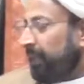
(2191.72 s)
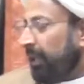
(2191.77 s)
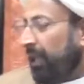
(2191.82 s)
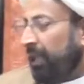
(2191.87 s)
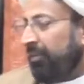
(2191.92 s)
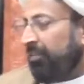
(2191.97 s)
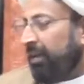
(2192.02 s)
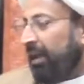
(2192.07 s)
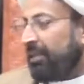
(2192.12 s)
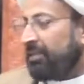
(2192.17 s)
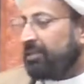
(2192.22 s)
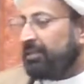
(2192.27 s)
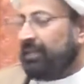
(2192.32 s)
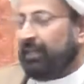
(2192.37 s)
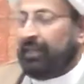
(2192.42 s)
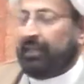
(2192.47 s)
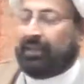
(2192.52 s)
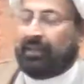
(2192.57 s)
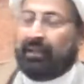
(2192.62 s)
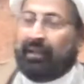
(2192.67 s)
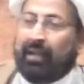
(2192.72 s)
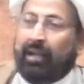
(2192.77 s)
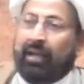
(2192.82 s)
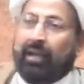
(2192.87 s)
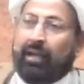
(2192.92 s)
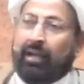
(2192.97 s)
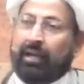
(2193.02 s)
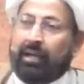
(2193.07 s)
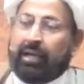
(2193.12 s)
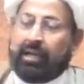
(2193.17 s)
He was the
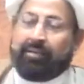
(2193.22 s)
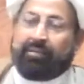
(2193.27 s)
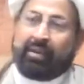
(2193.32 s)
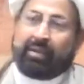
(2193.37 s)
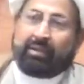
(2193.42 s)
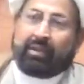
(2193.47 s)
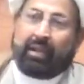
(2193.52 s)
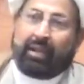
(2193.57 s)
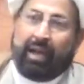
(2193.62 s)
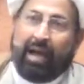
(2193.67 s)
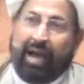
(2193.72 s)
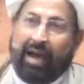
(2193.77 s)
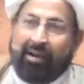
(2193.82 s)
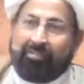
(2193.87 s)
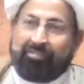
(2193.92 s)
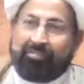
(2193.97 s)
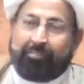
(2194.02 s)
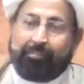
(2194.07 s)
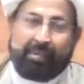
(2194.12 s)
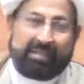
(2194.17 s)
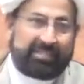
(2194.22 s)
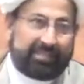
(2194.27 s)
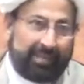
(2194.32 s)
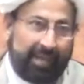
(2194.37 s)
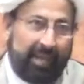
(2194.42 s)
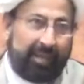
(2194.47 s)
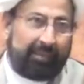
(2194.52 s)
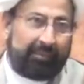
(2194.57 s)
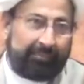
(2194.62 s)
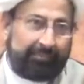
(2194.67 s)
governor of
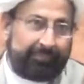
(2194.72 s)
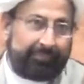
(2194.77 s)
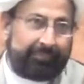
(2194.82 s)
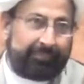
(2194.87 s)
Basra.